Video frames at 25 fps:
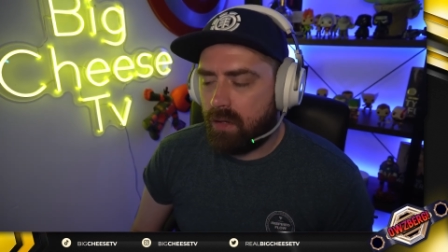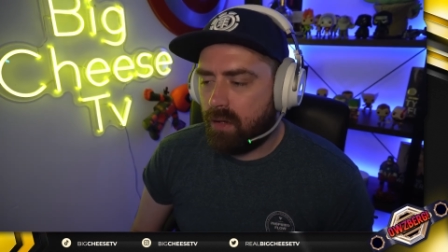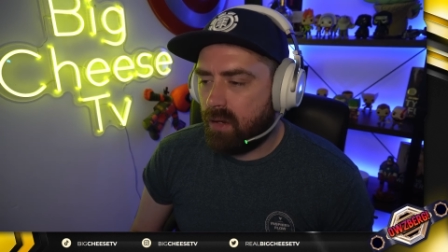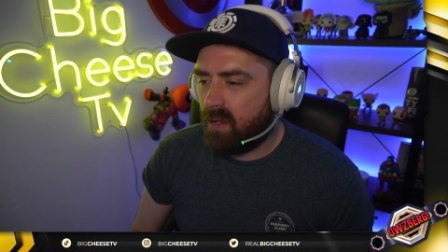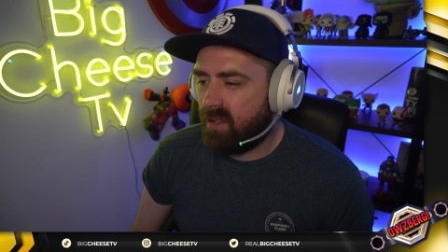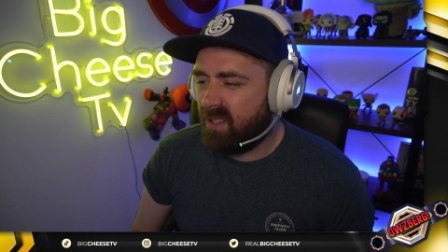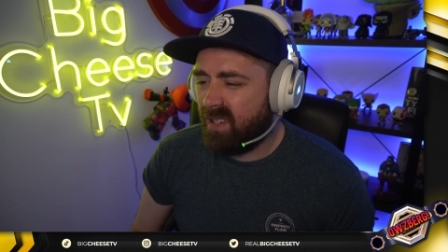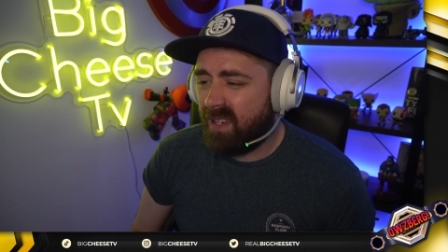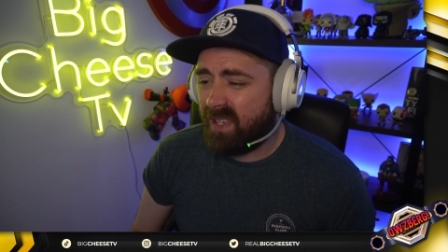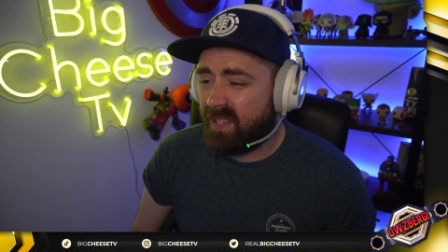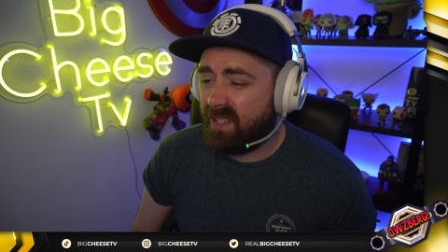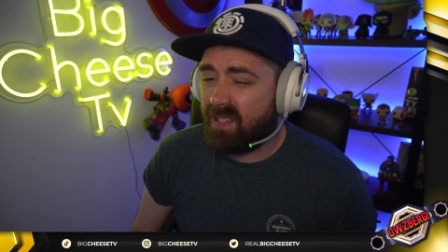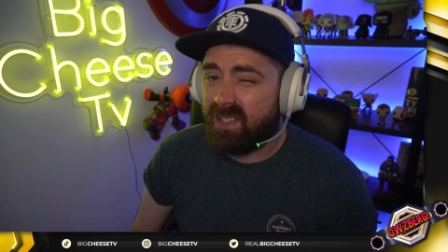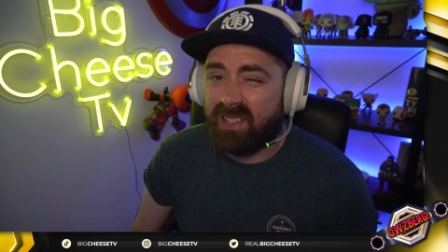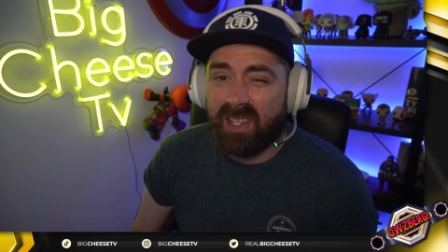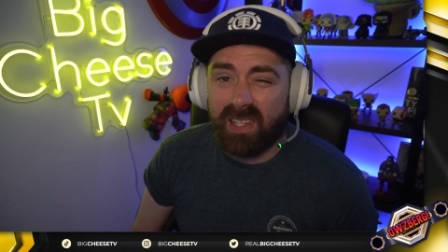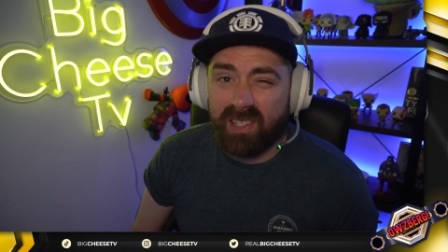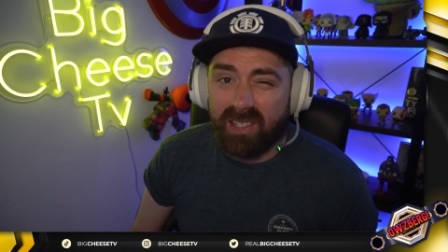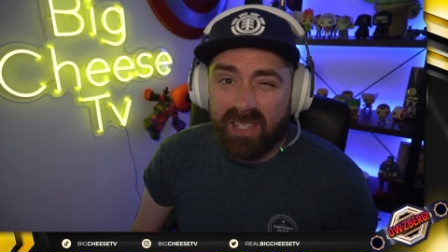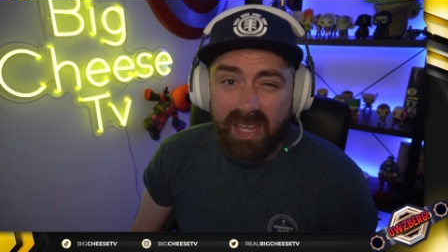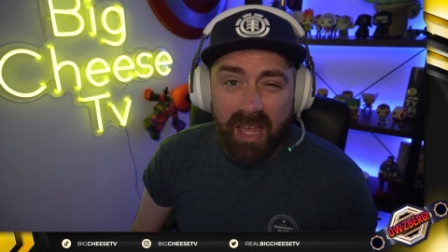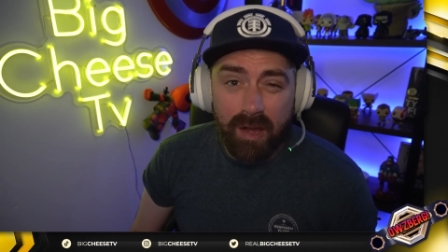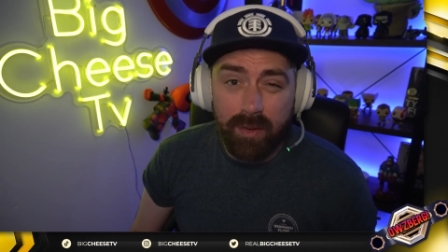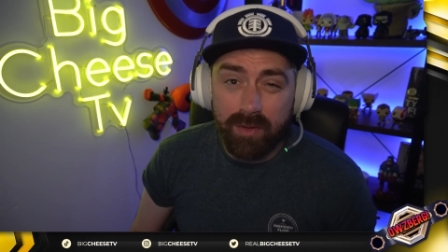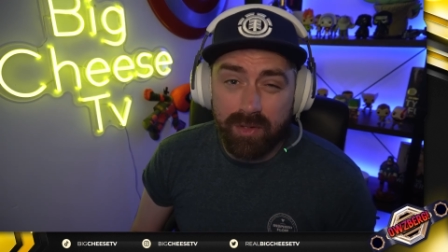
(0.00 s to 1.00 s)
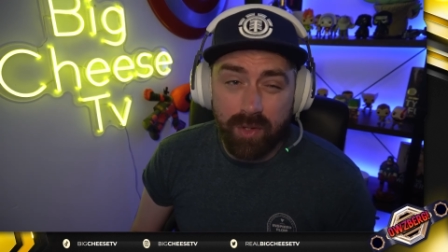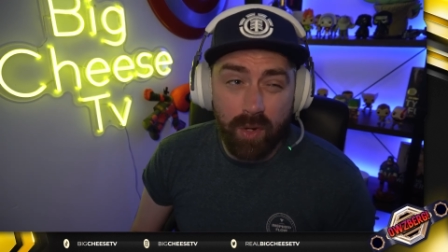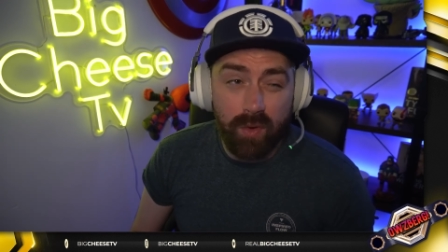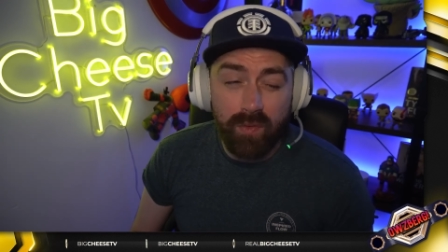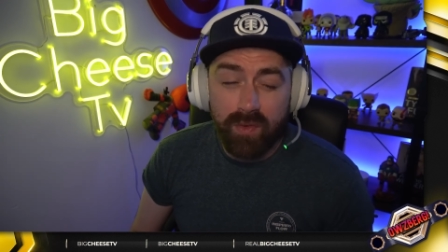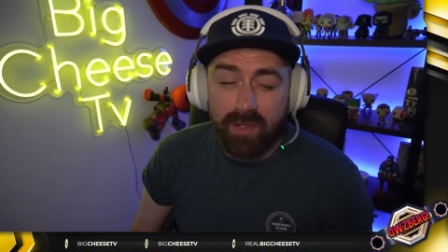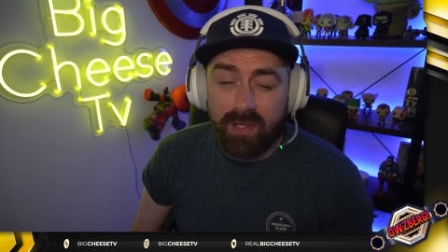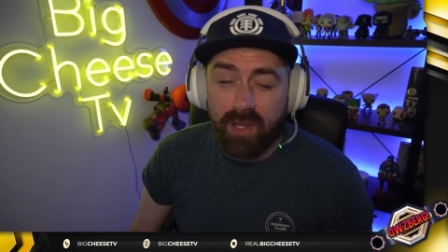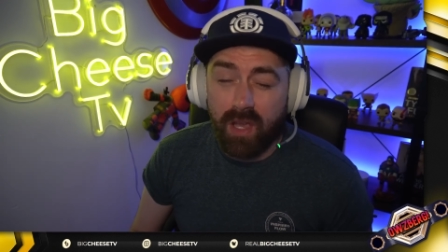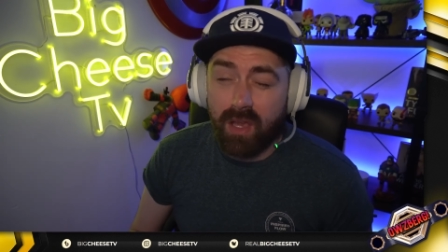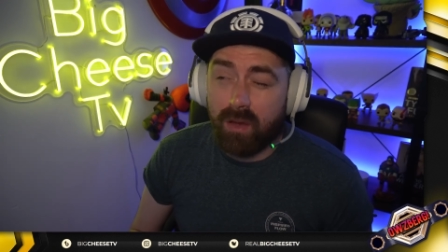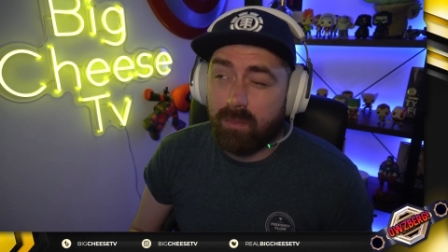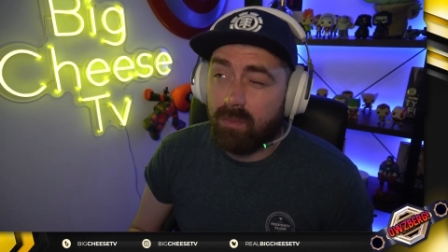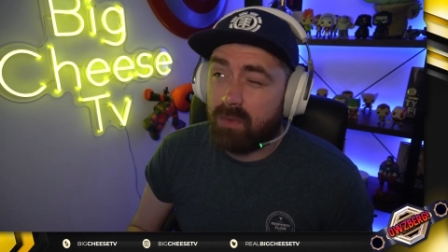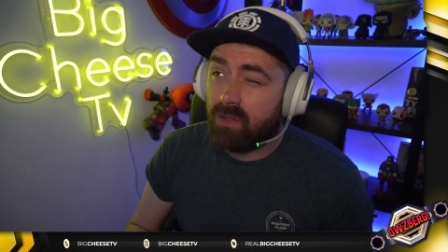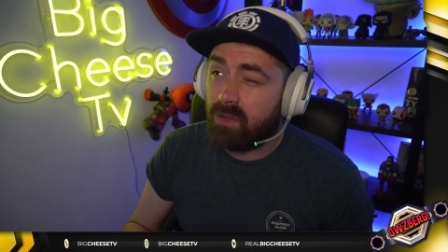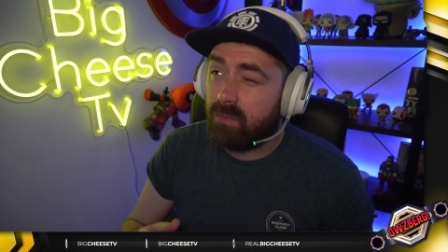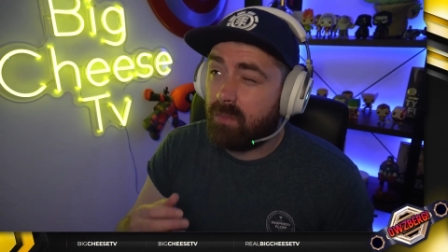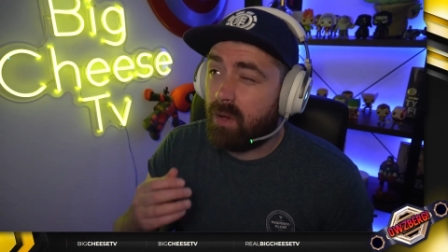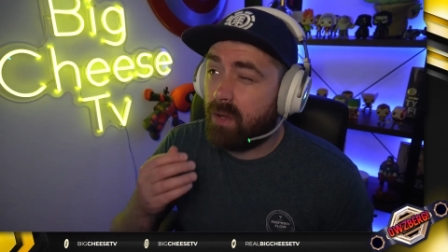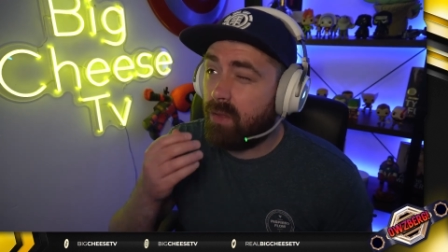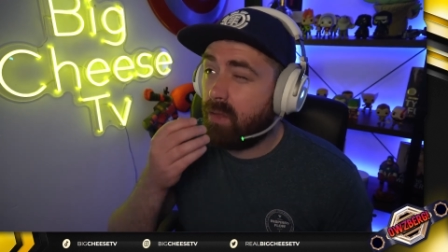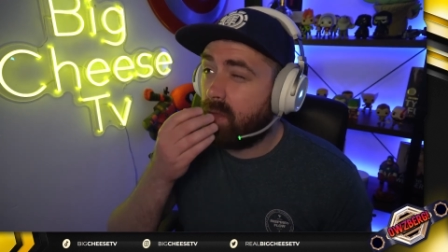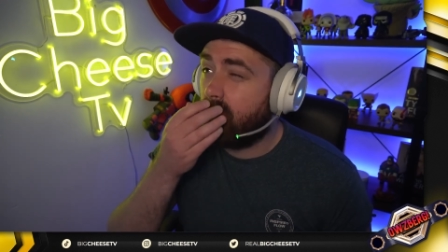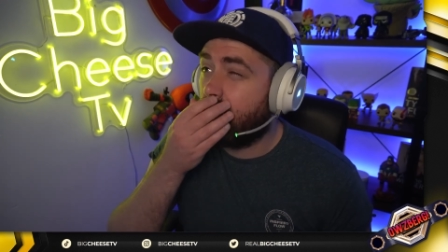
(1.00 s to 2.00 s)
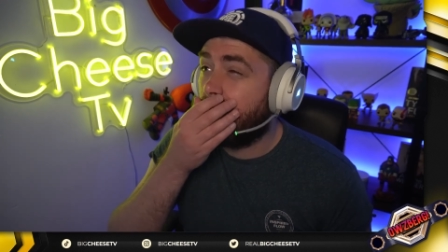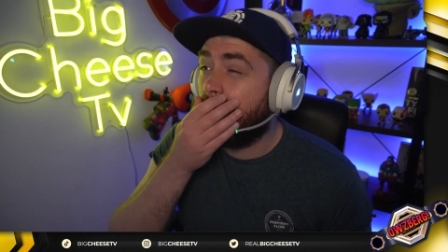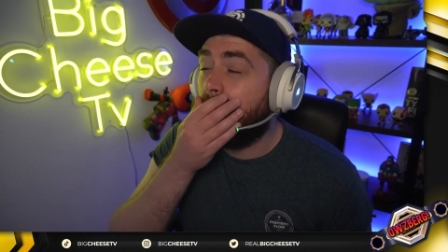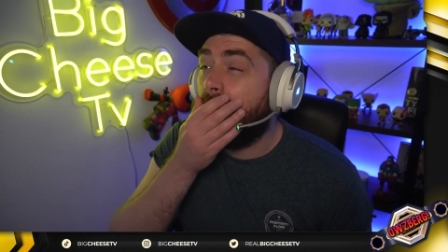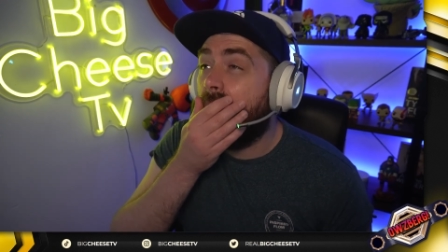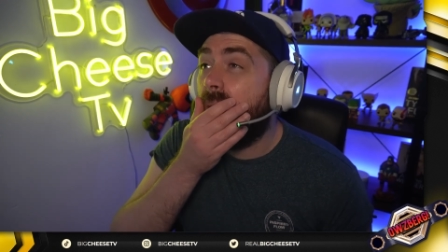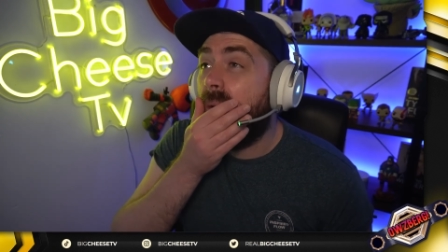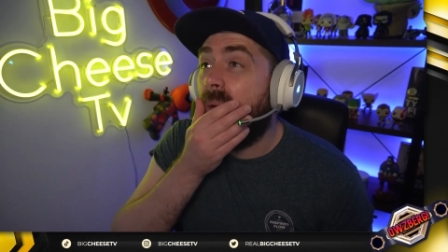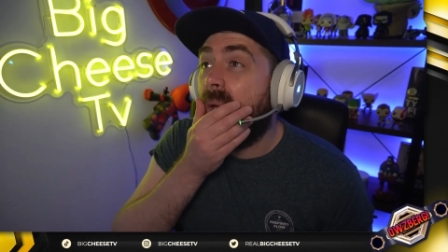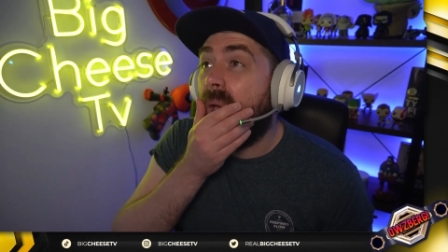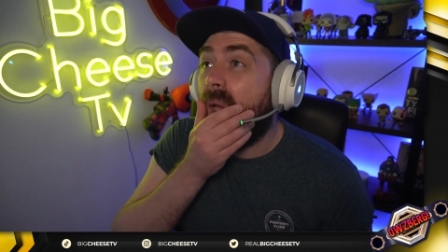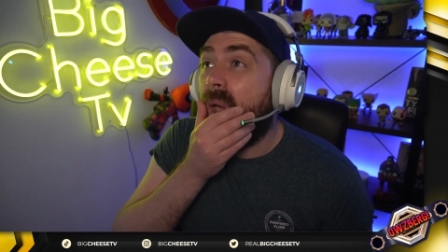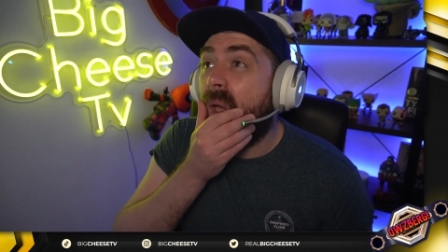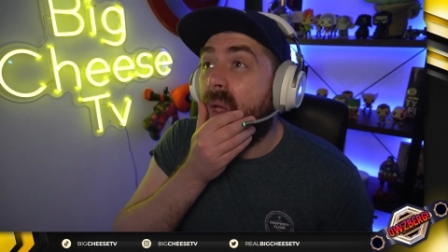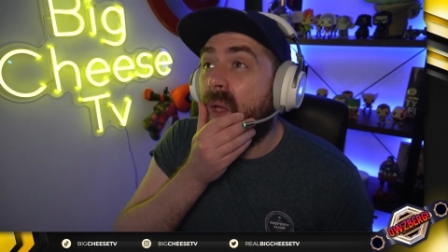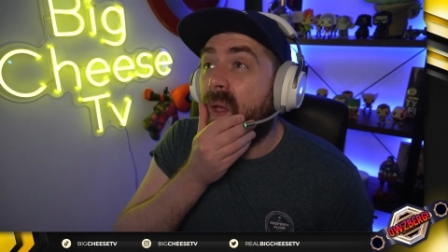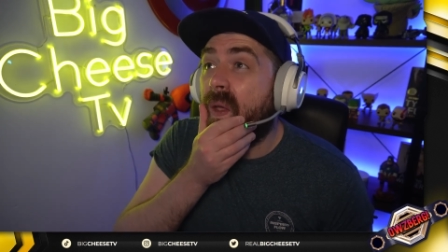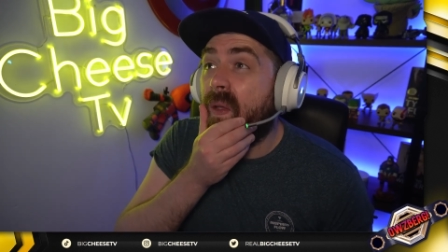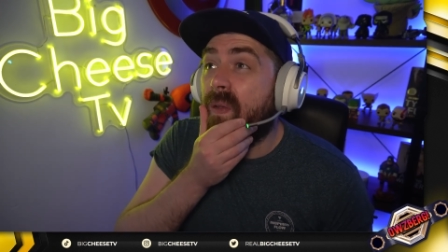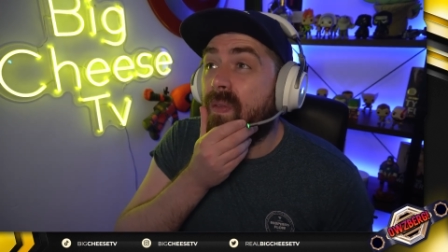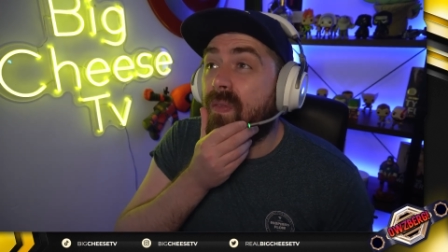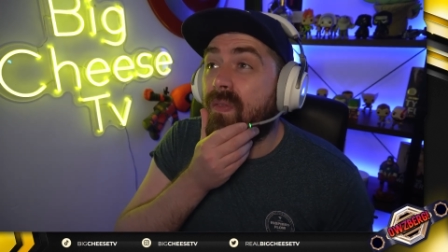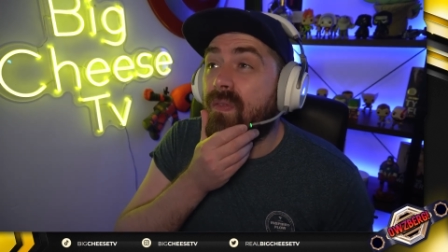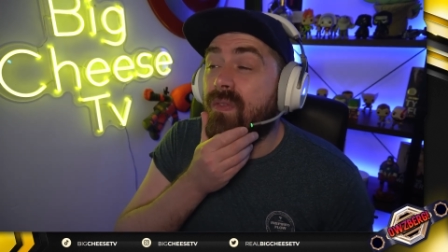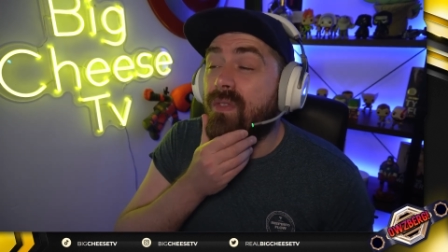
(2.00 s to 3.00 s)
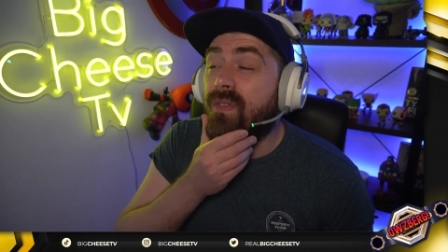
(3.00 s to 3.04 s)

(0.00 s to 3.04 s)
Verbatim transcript: I did like sixty hours overtime this month and